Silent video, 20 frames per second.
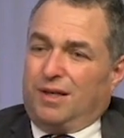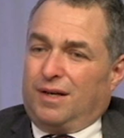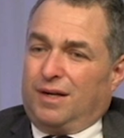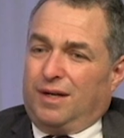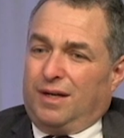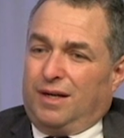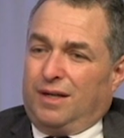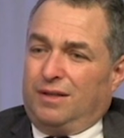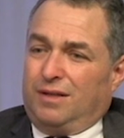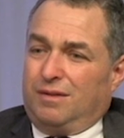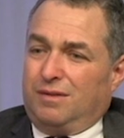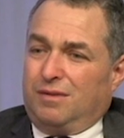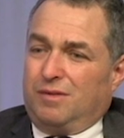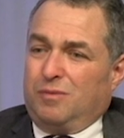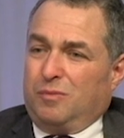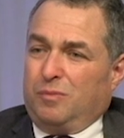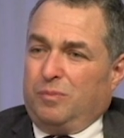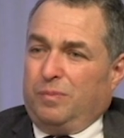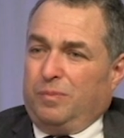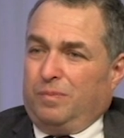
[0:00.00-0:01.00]
and
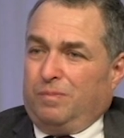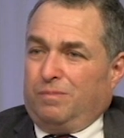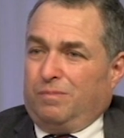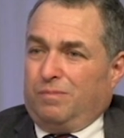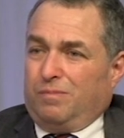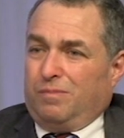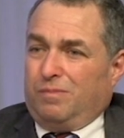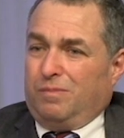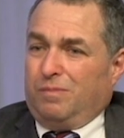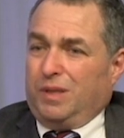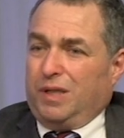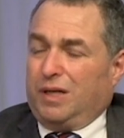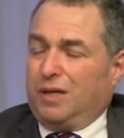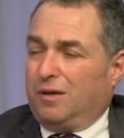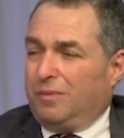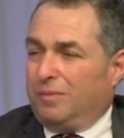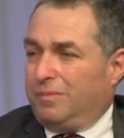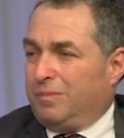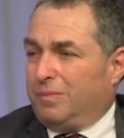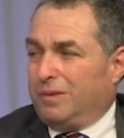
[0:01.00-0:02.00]

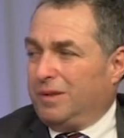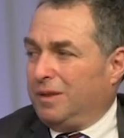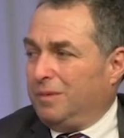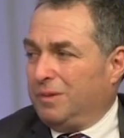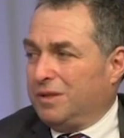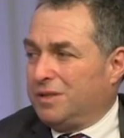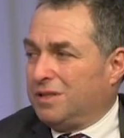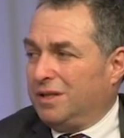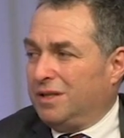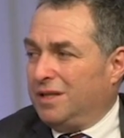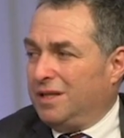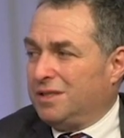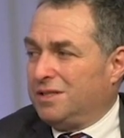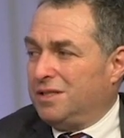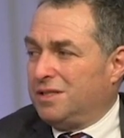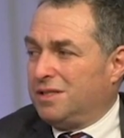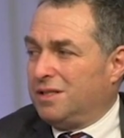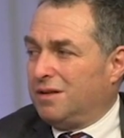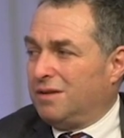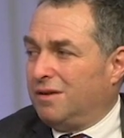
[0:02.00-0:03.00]
become pretty much
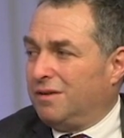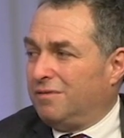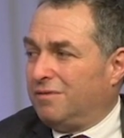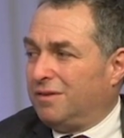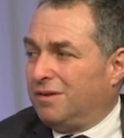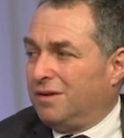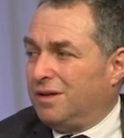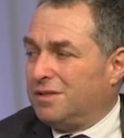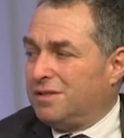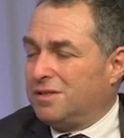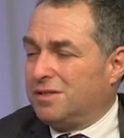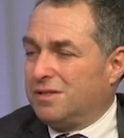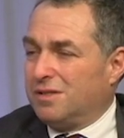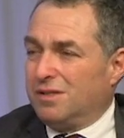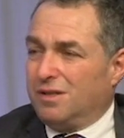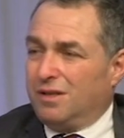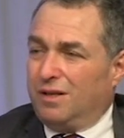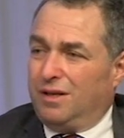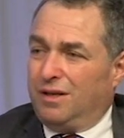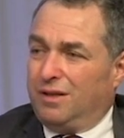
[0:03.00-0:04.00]
unnecessary for us
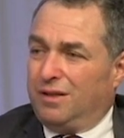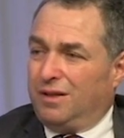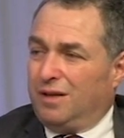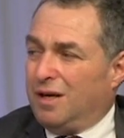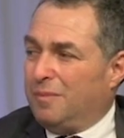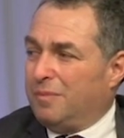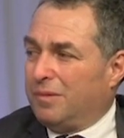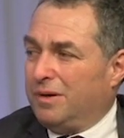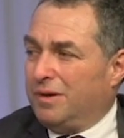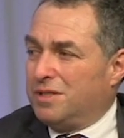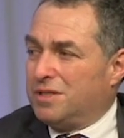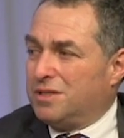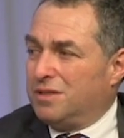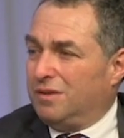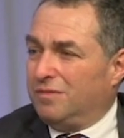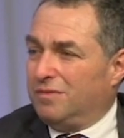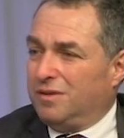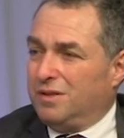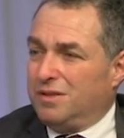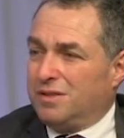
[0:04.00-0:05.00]
in the operation
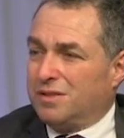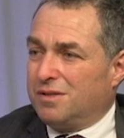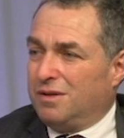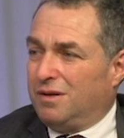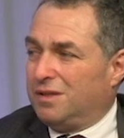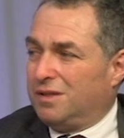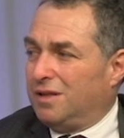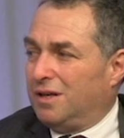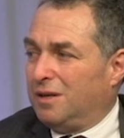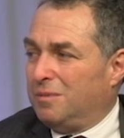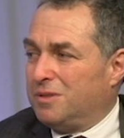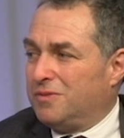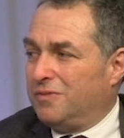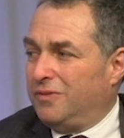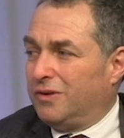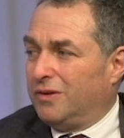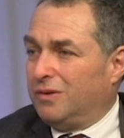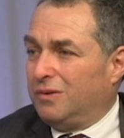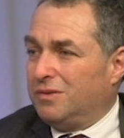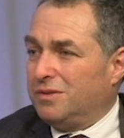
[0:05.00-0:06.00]
of these autonomous
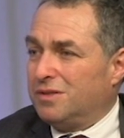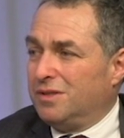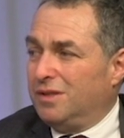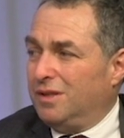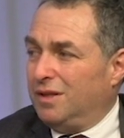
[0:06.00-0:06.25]
vehicles.